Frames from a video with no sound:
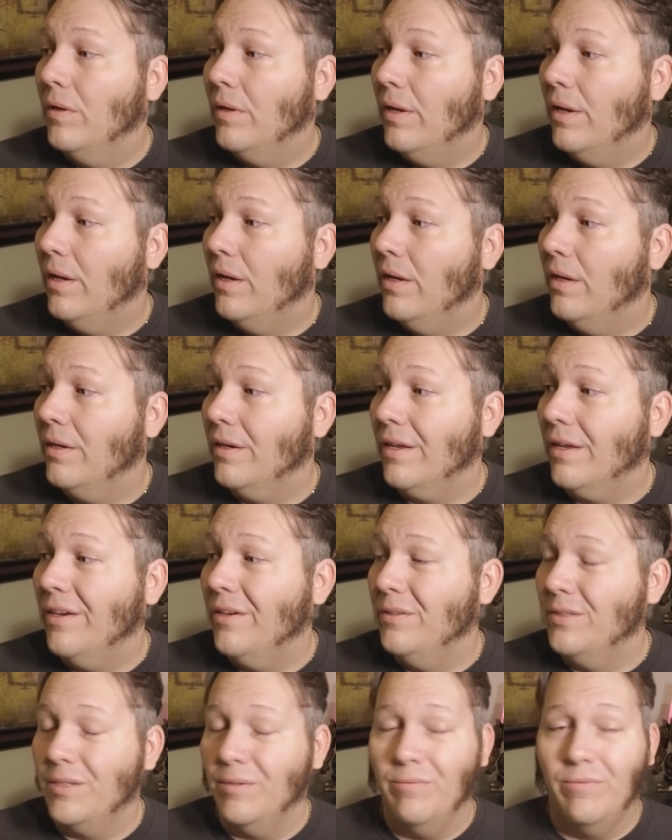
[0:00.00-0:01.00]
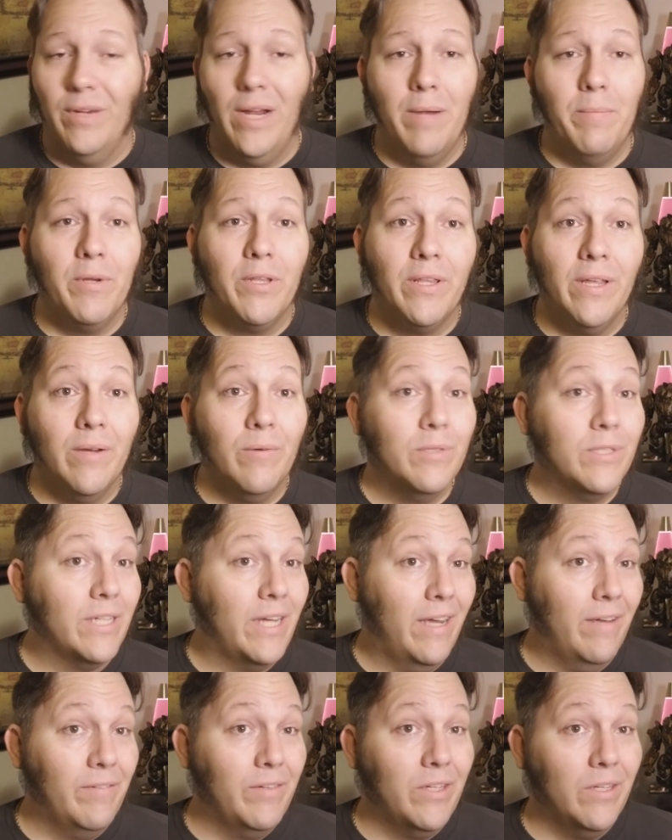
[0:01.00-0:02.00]
And I gotta do some fiber thing, which I
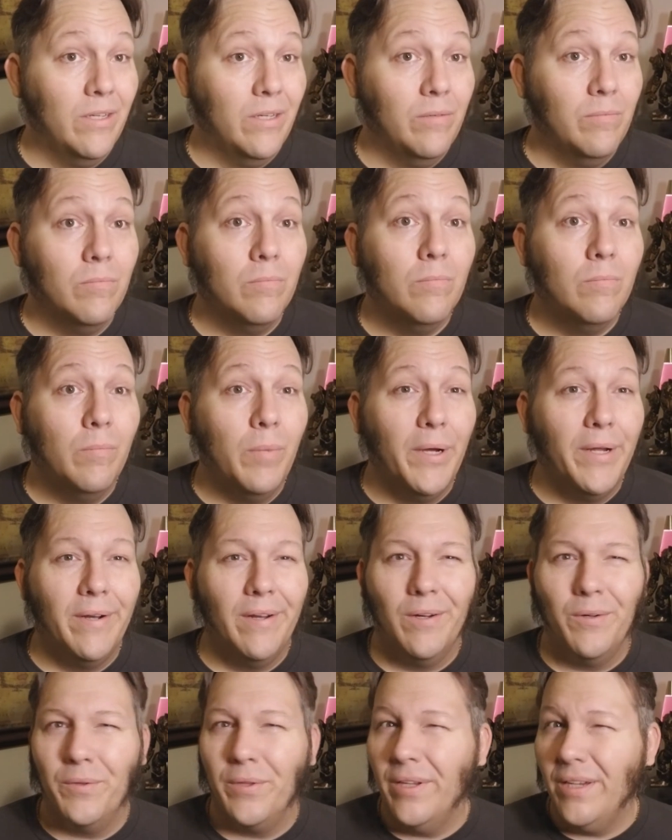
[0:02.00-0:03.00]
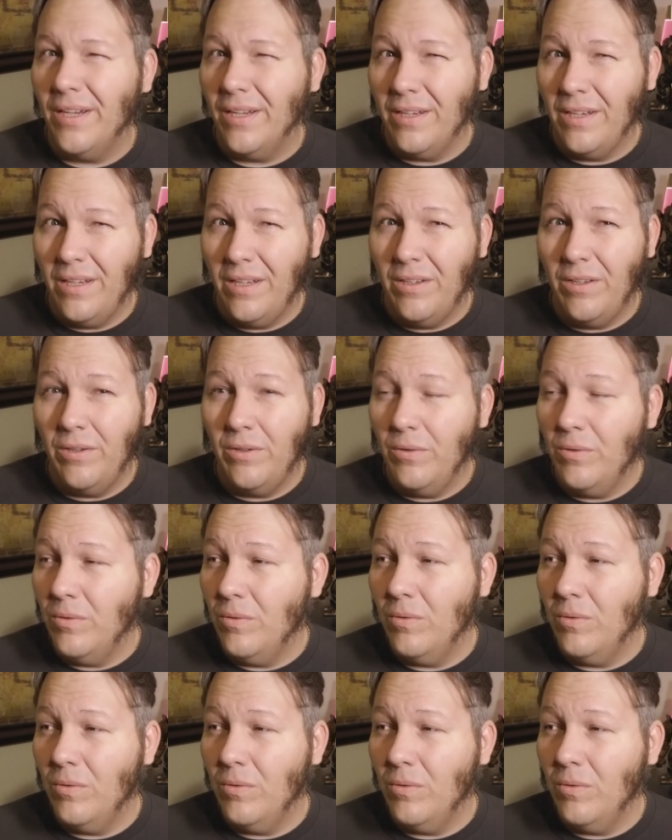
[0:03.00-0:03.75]
haven't done, but I think I need to,